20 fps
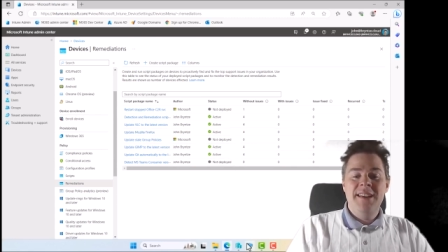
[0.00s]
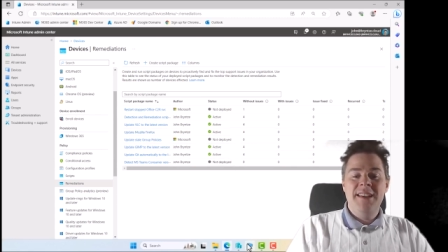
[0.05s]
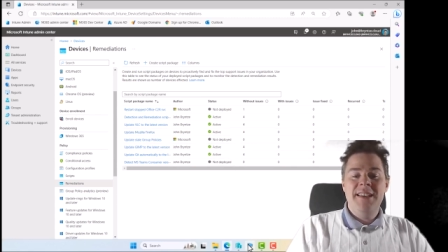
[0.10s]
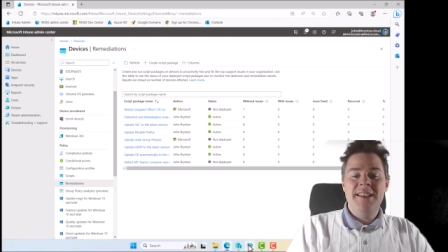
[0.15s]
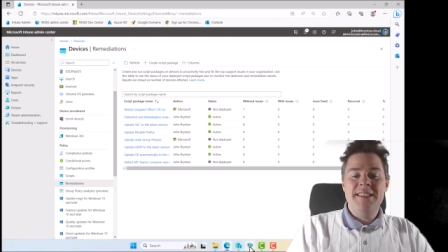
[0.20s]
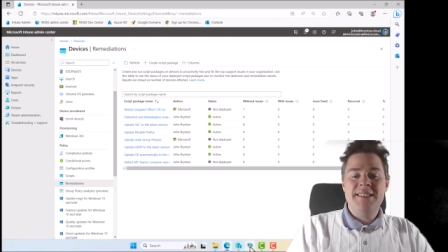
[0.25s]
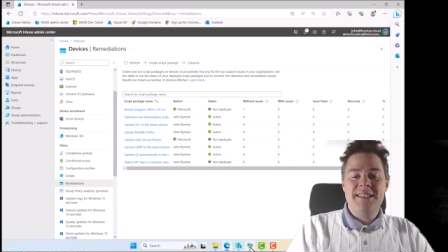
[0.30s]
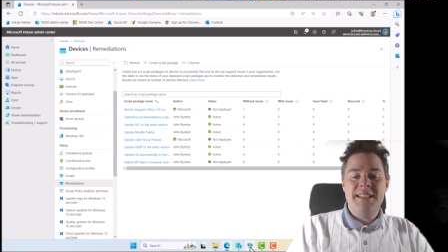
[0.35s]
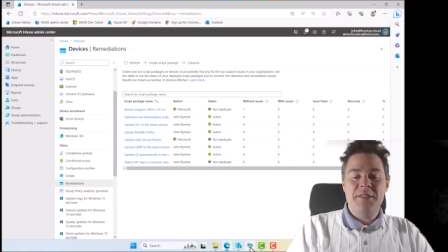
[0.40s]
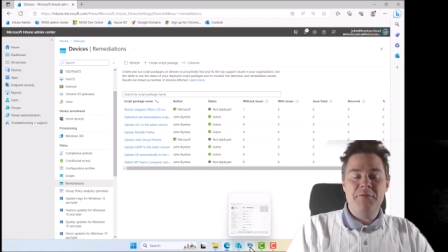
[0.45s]

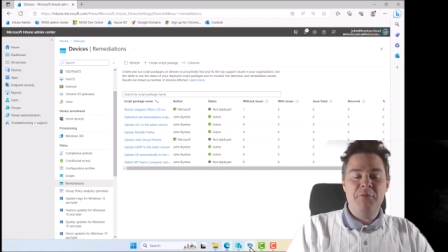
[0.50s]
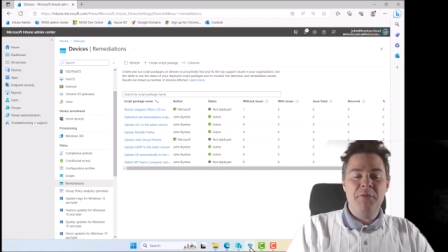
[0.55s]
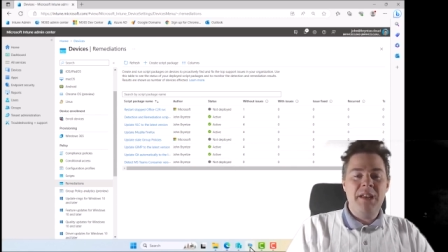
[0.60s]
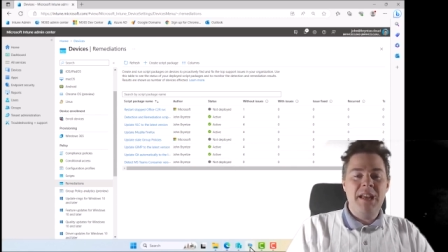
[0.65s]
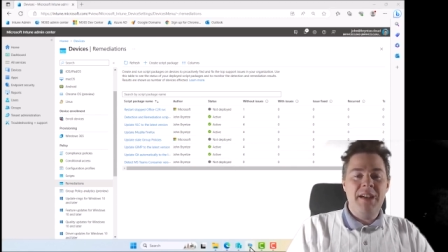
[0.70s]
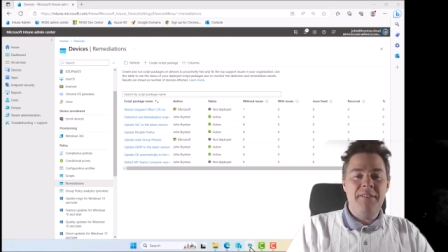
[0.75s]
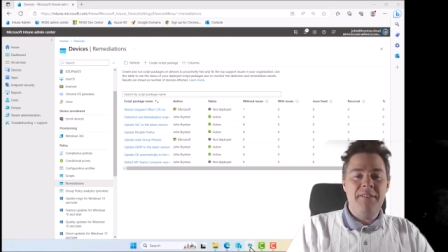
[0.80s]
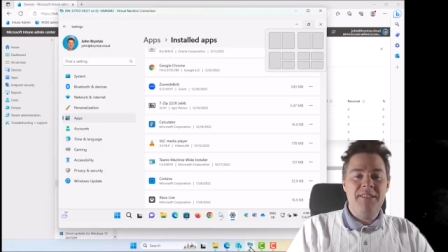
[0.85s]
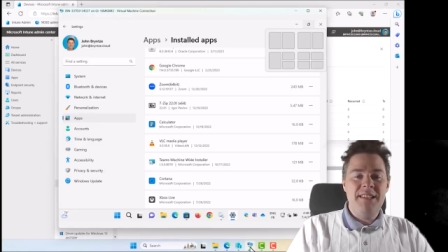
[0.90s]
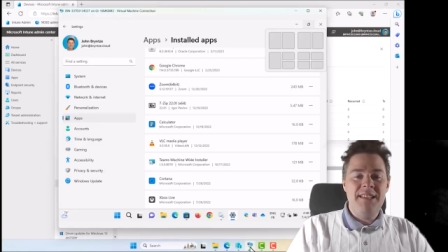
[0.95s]
is that we
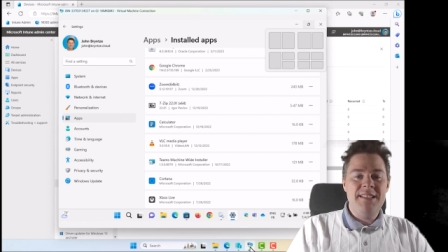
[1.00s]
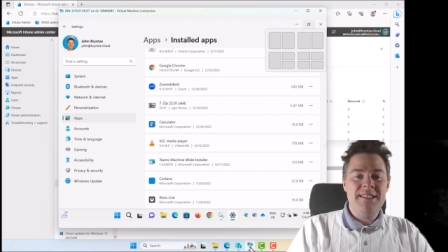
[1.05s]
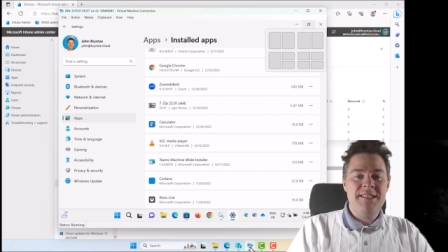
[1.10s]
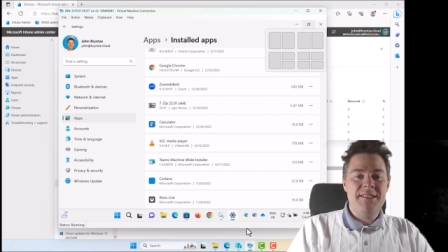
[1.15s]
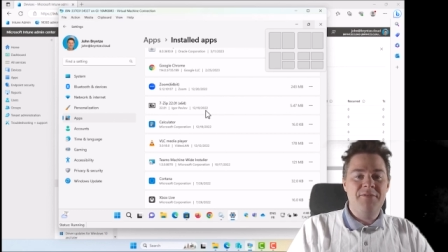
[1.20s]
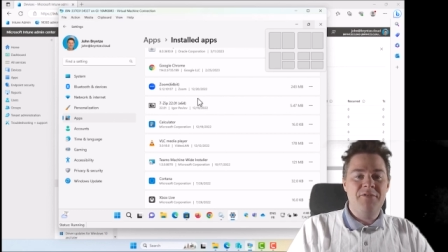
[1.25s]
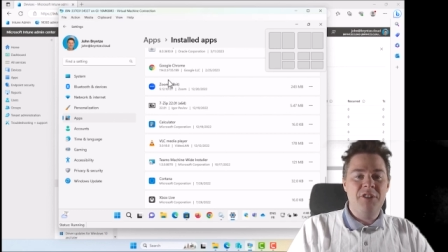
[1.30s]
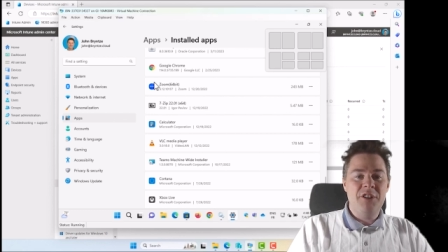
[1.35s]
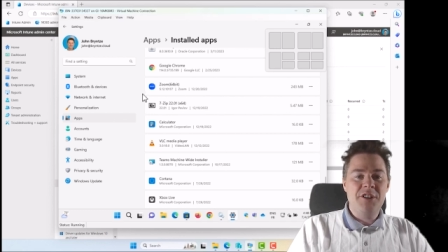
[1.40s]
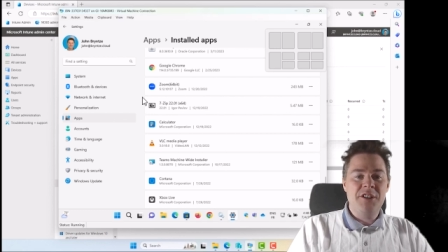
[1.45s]
have this
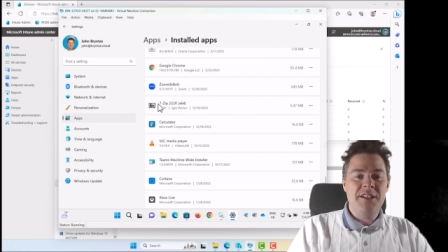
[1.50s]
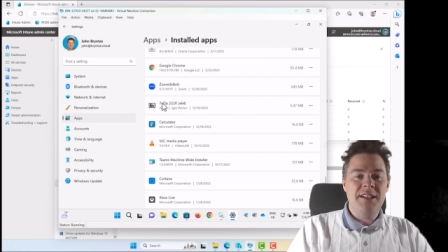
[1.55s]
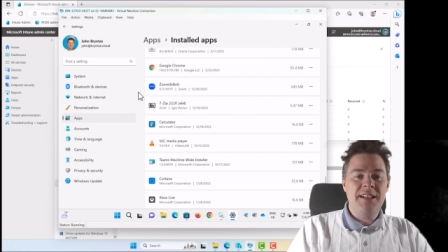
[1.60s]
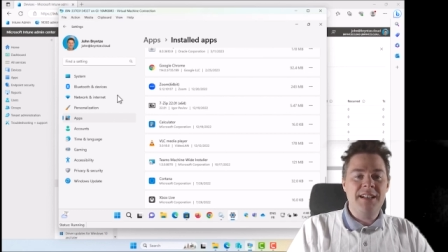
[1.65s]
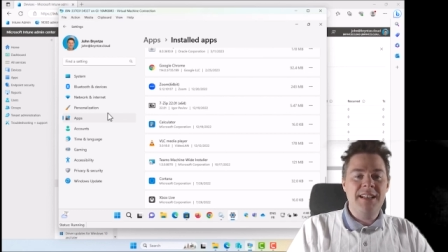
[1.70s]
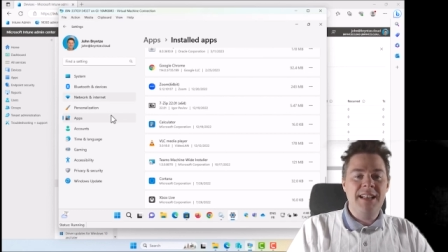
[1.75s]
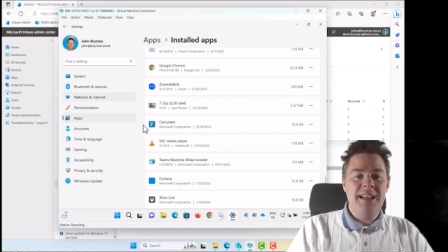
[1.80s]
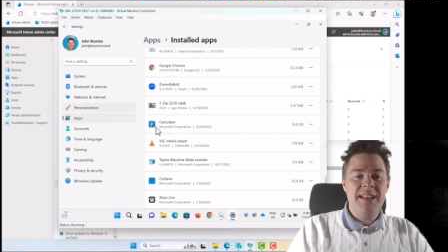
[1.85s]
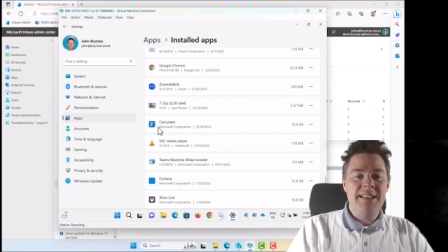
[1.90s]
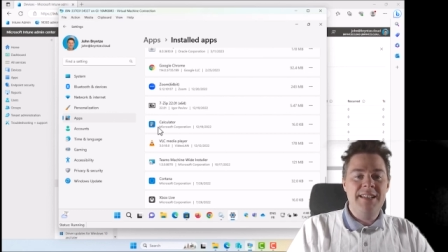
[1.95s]
virtual
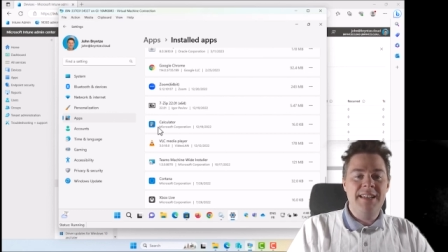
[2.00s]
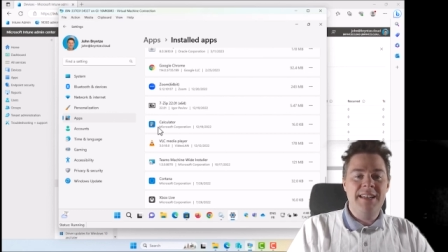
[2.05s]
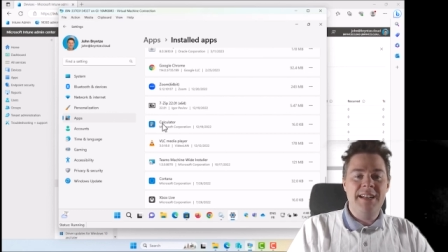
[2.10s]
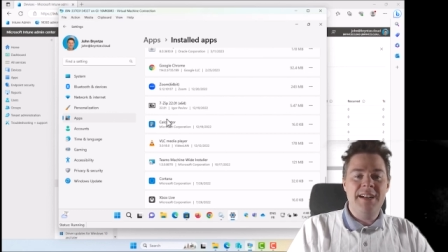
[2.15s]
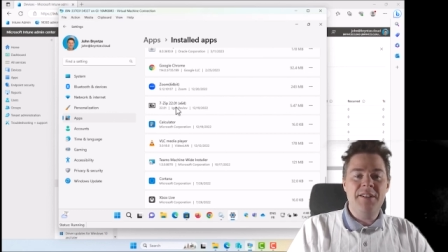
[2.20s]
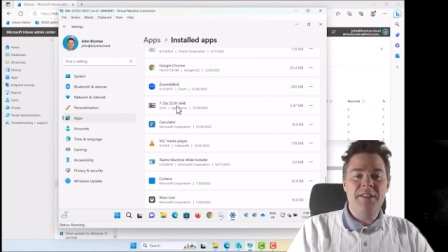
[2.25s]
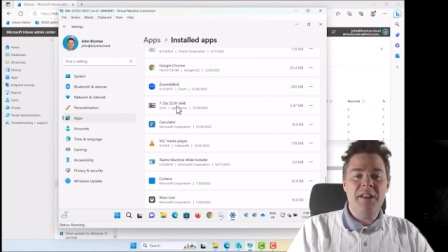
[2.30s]
client here,